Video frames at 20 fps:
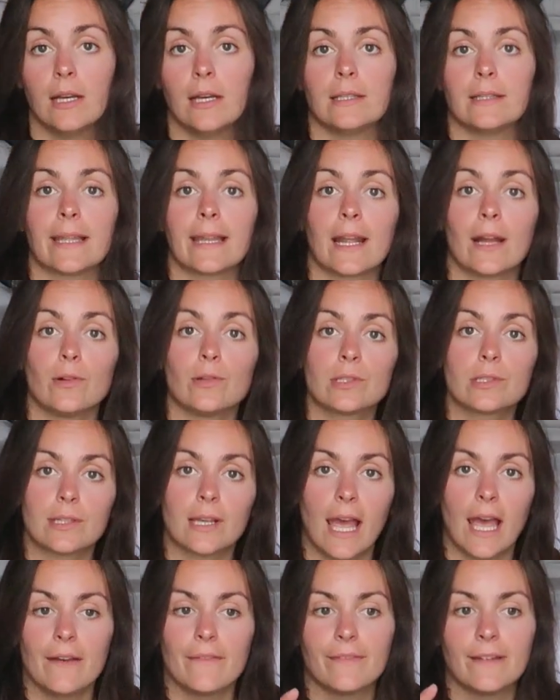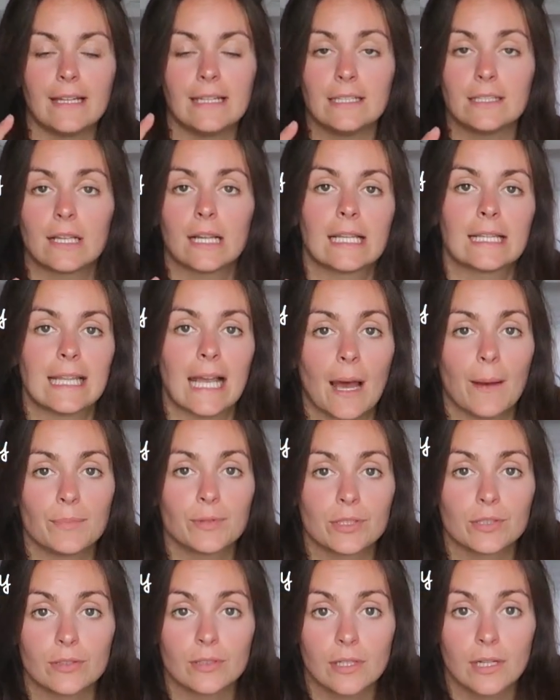And then I also have a little
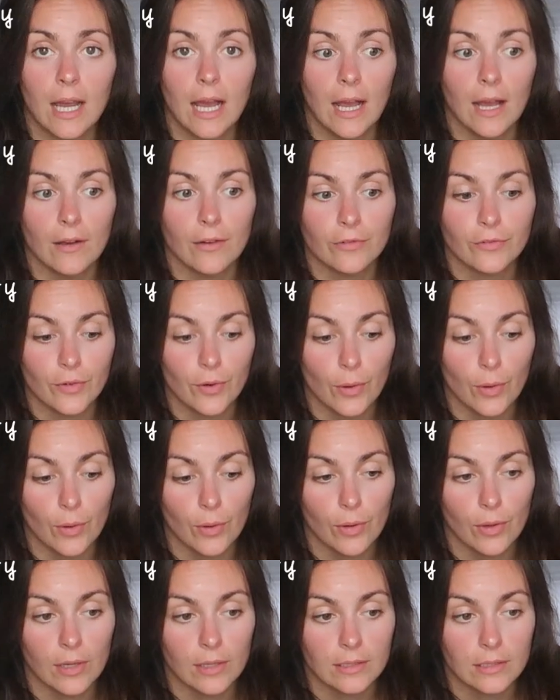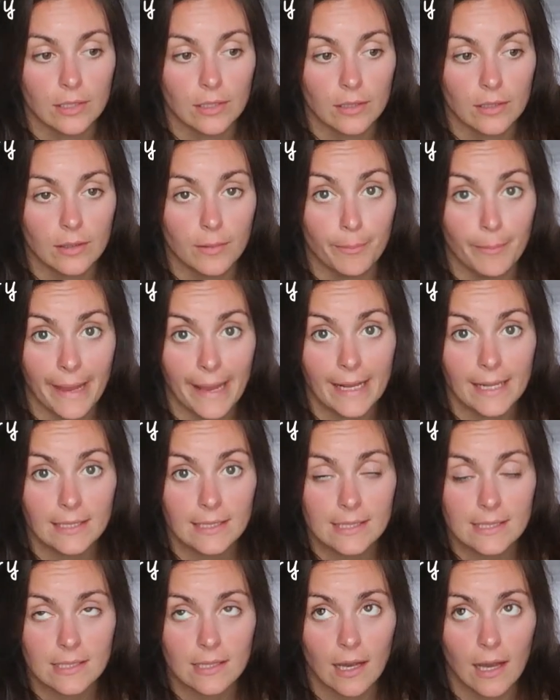adapter for the
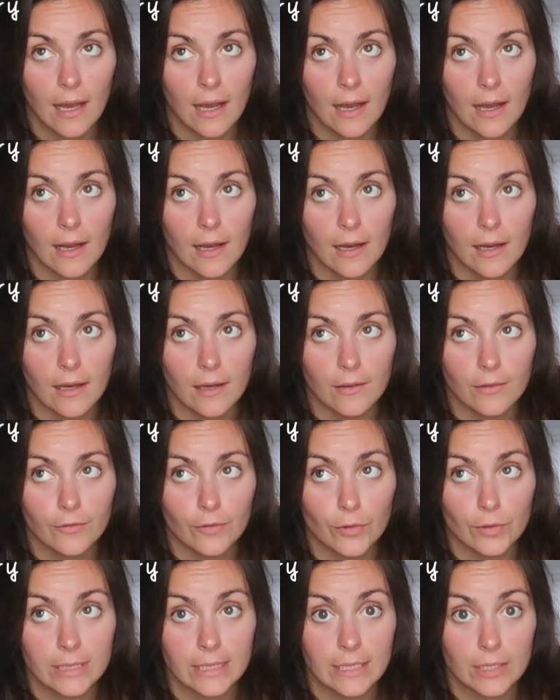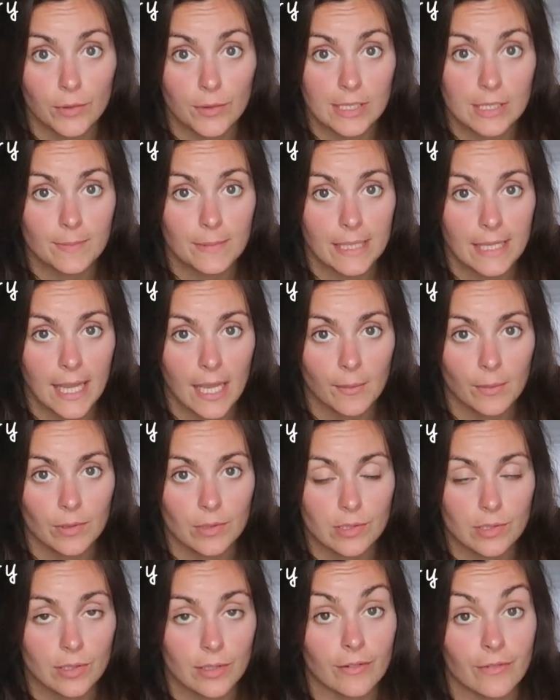mains for the USB cable,
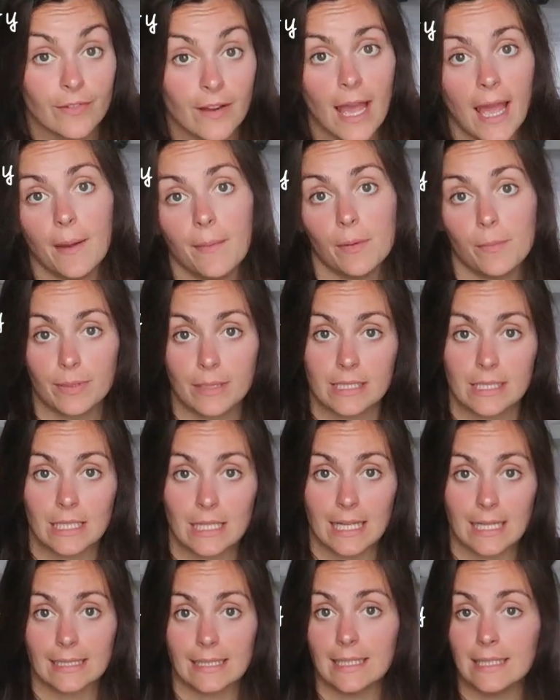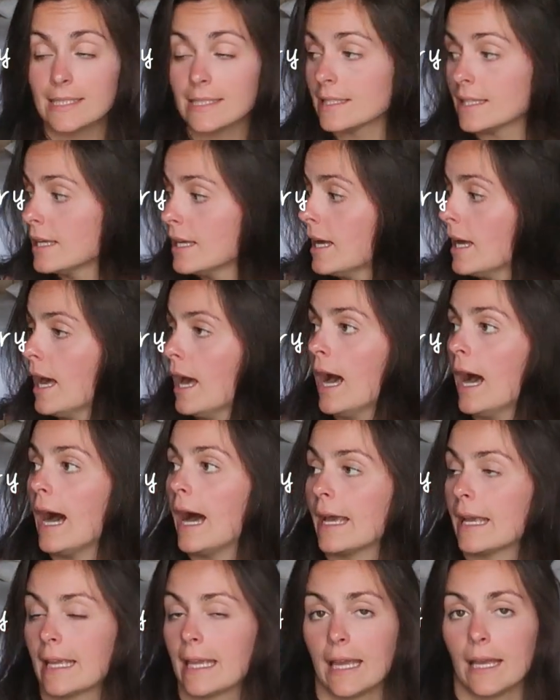so if I am in places like this,
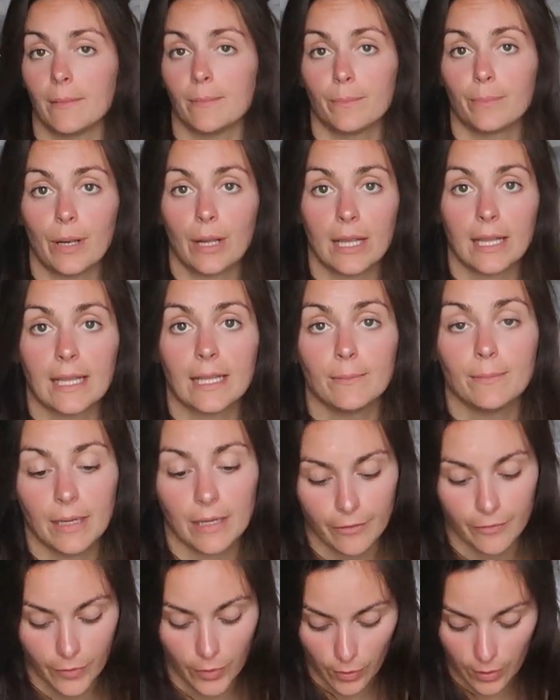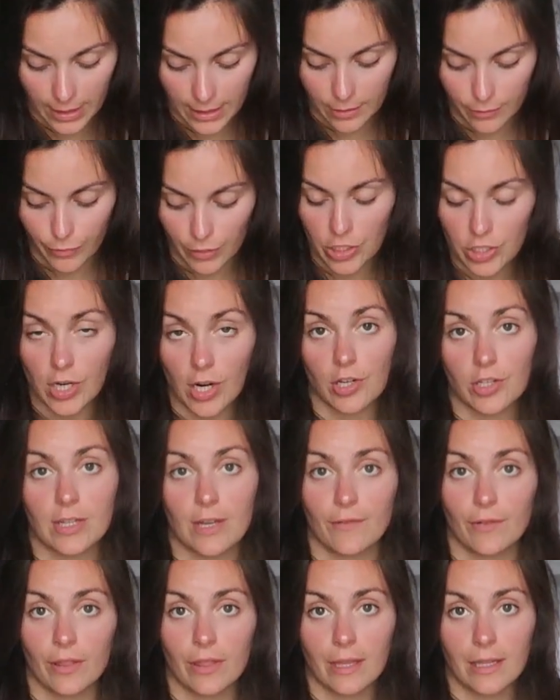I can plug in my phone and recharge
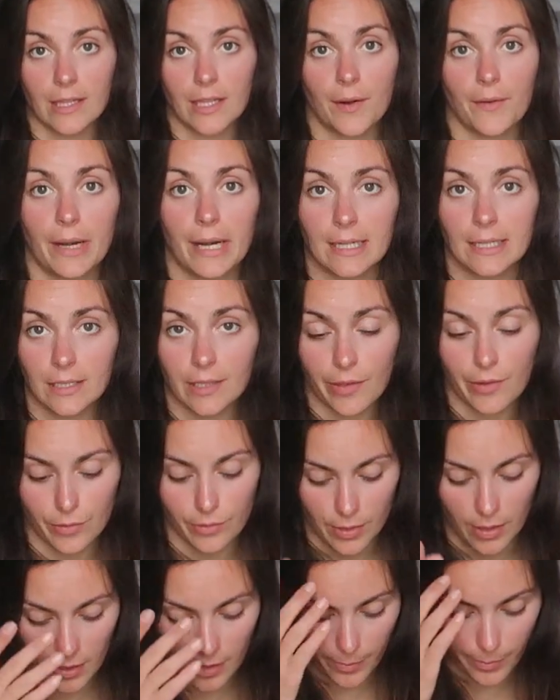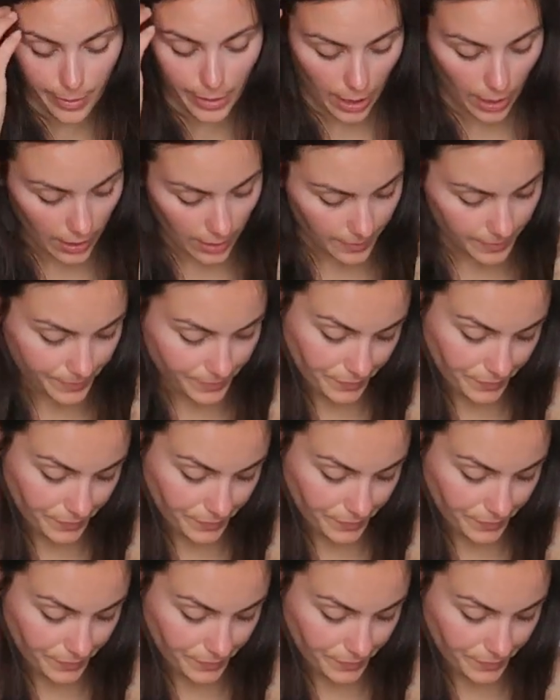everything directly through the plug.